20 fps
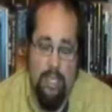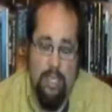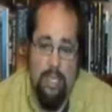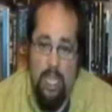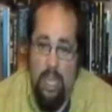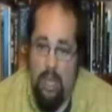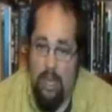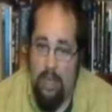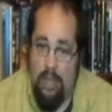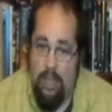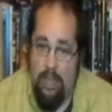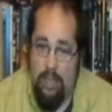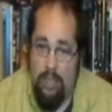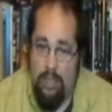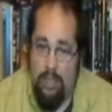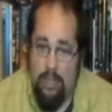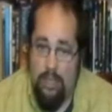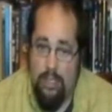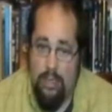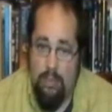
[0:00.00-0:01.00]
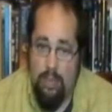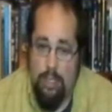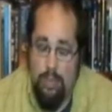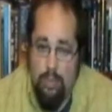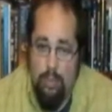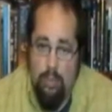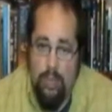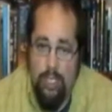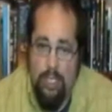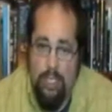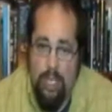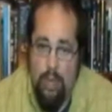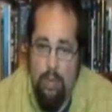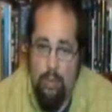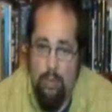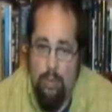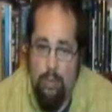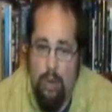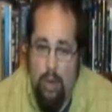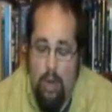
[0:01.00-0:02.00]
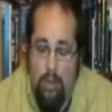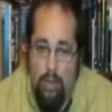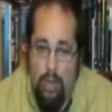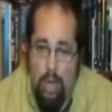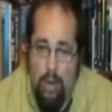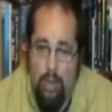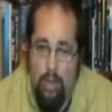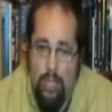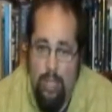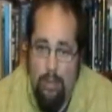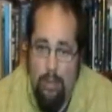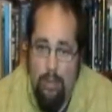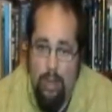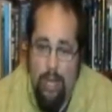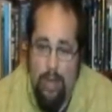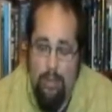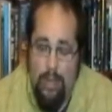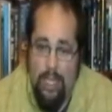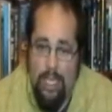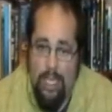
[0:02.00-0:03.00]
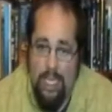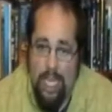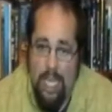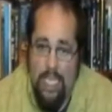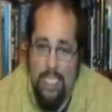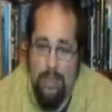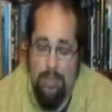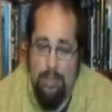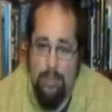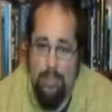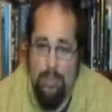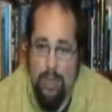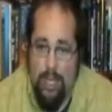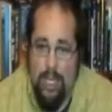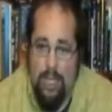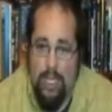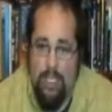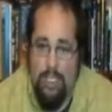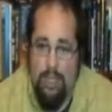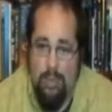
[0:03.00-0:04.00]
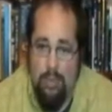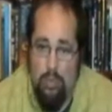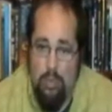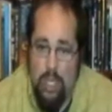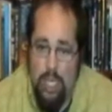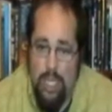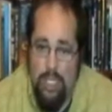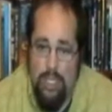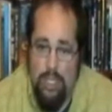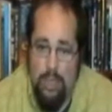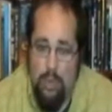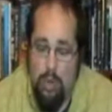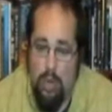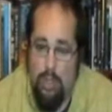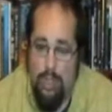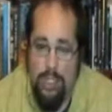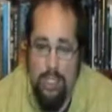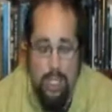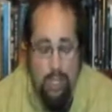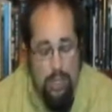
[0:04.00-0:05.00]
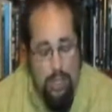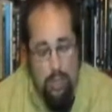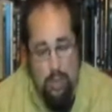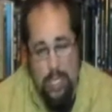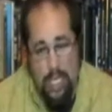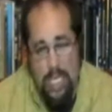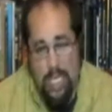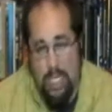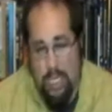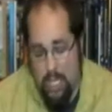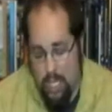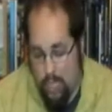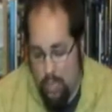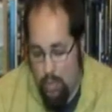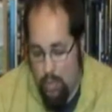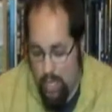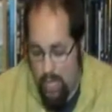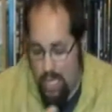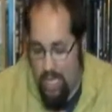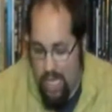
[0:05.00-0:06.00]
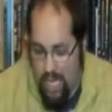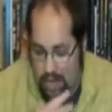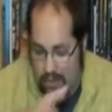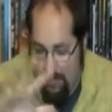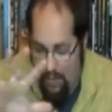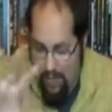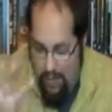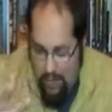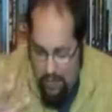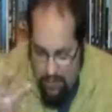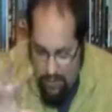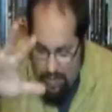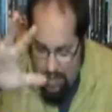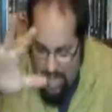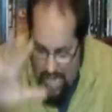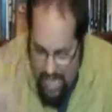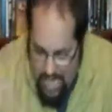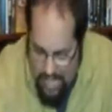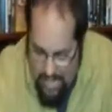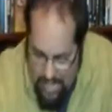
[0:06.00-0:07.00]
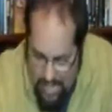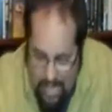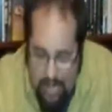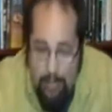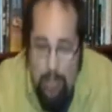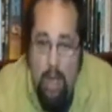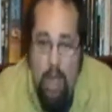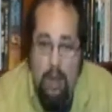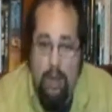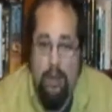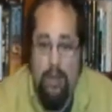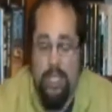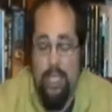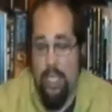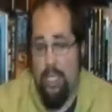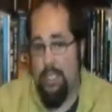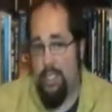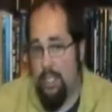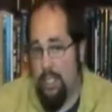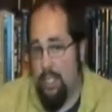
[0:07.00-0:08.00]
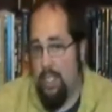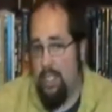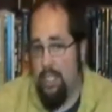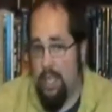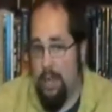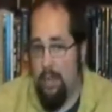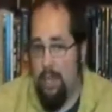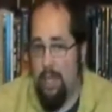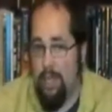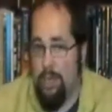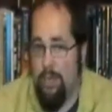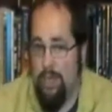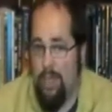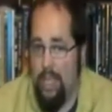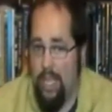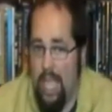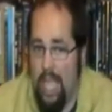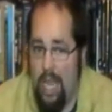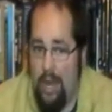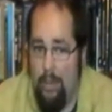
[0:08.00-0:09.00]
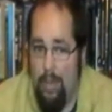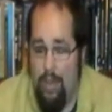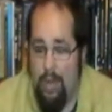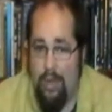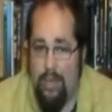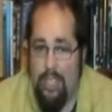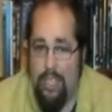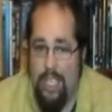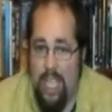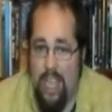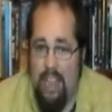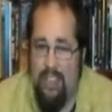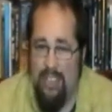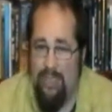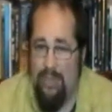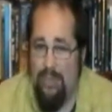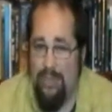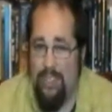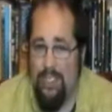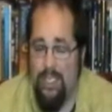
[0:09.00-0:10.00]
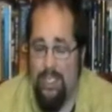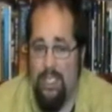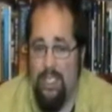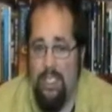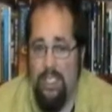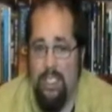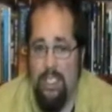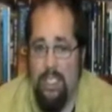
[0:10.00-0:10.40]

And yet, sometimes when we don't, we aren't liberated by the gospel to recognize that we too are sinners. We can we can kind of lay that upon our kids, and, and sometimes we can lay it upon ourselves,